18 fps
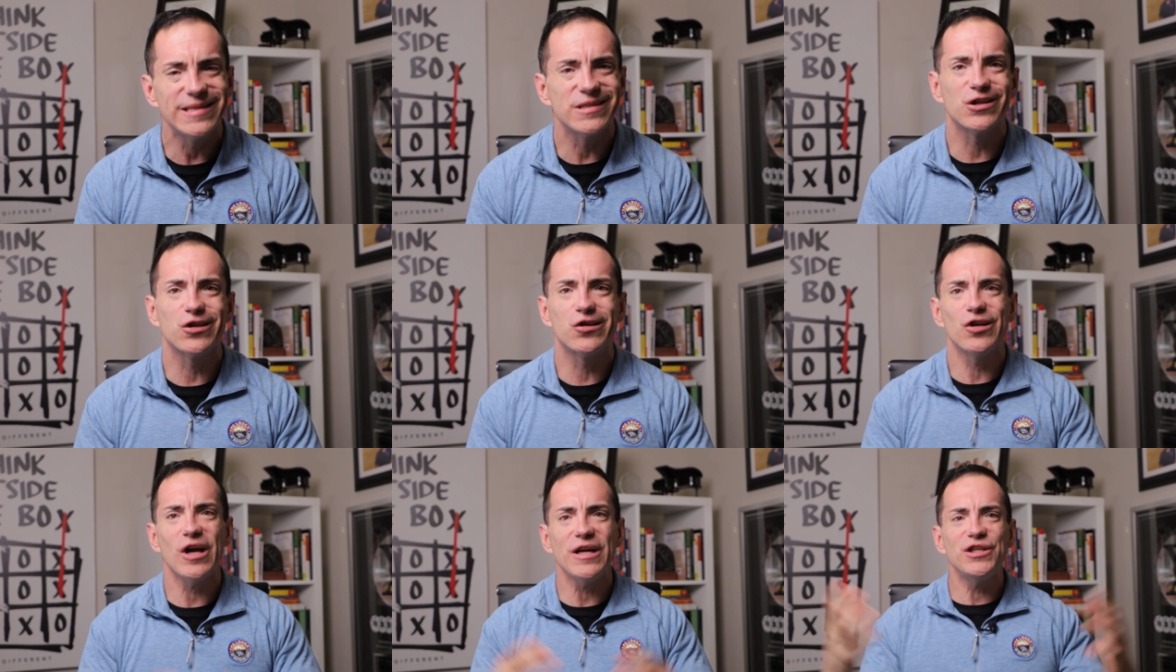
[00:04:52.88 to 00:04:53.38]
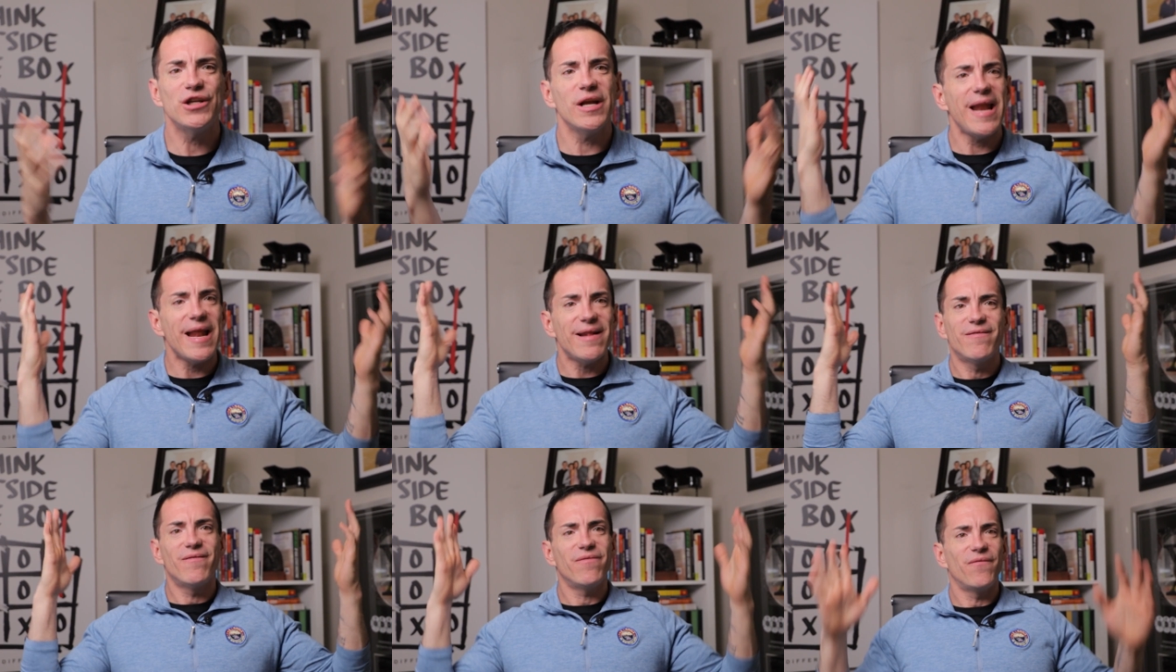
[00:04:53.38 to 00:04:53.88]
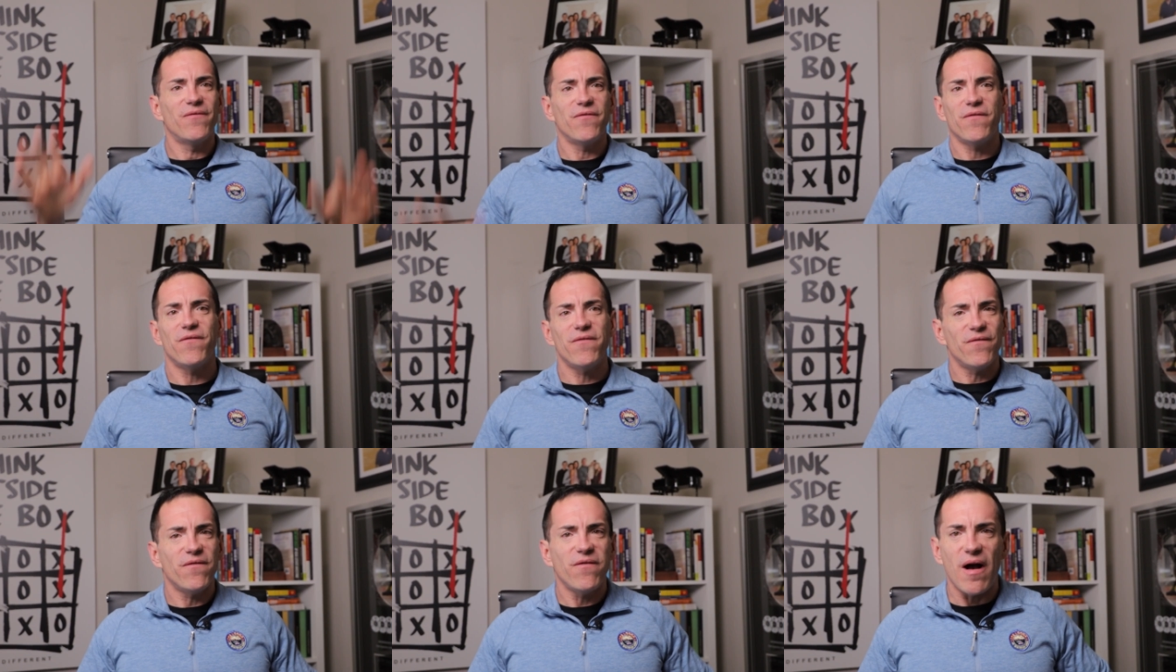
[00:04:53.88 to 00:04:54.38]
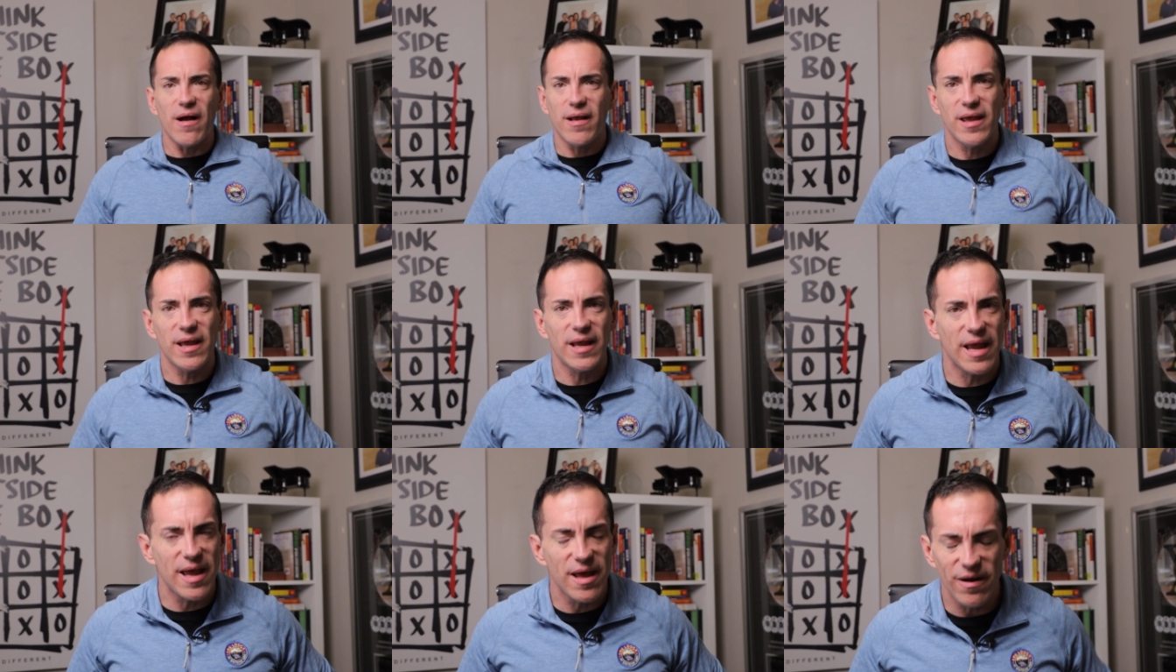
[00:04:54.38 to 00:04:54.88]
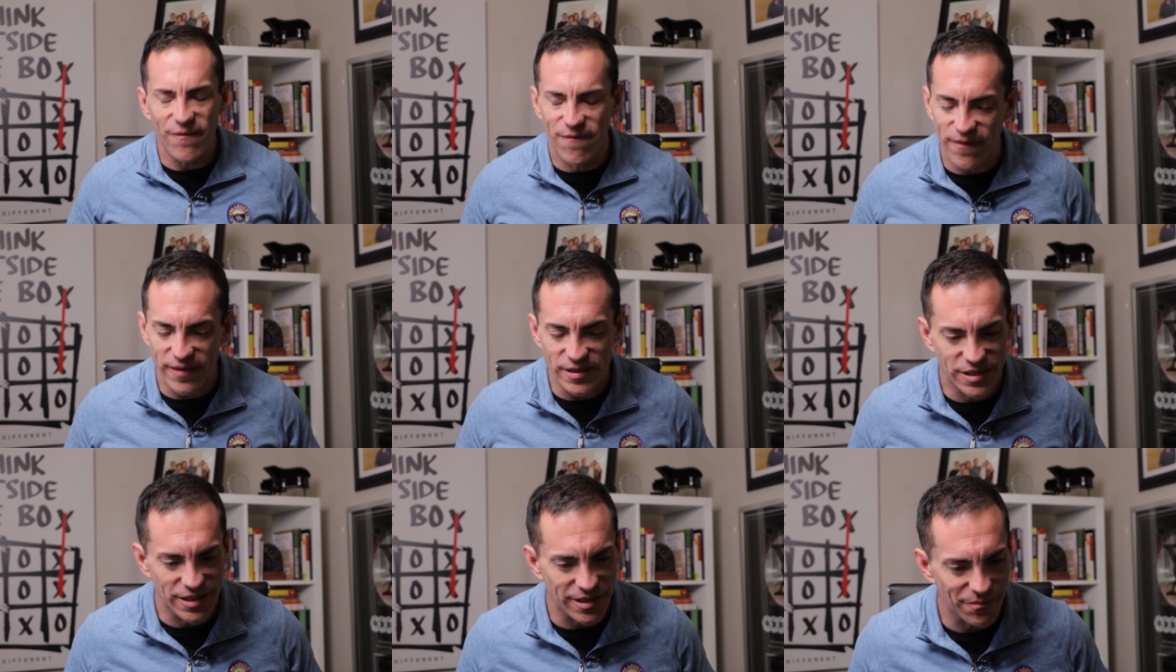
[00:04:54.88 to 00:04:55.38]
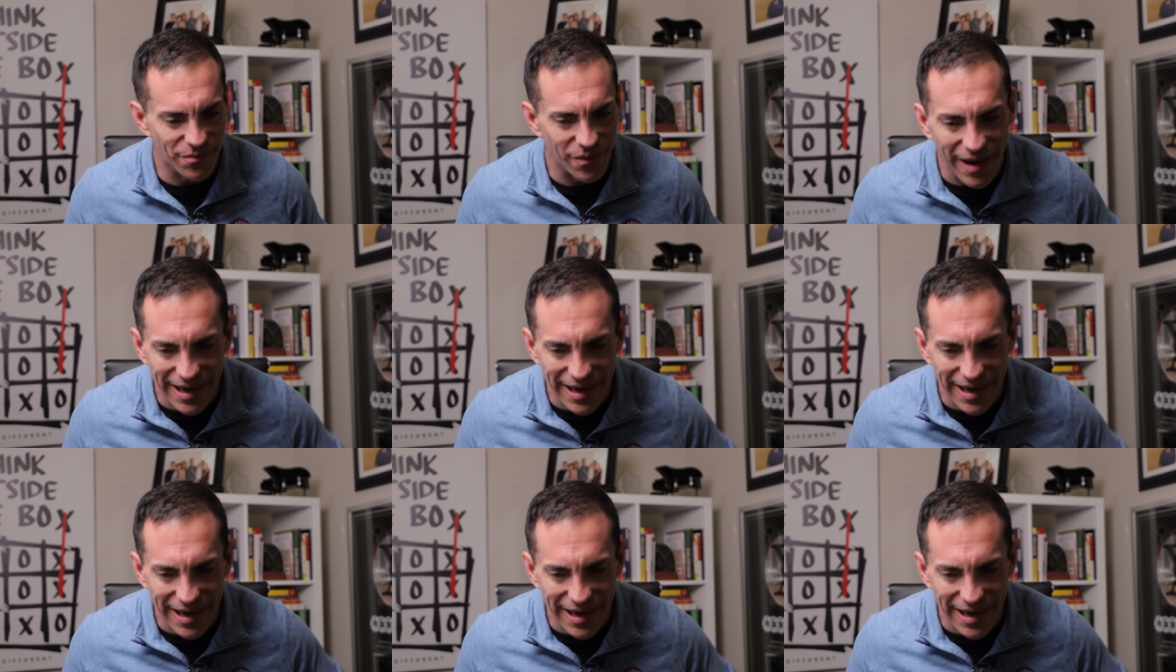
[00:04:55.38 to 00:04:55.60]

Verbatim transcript: It's such a fucking inefficient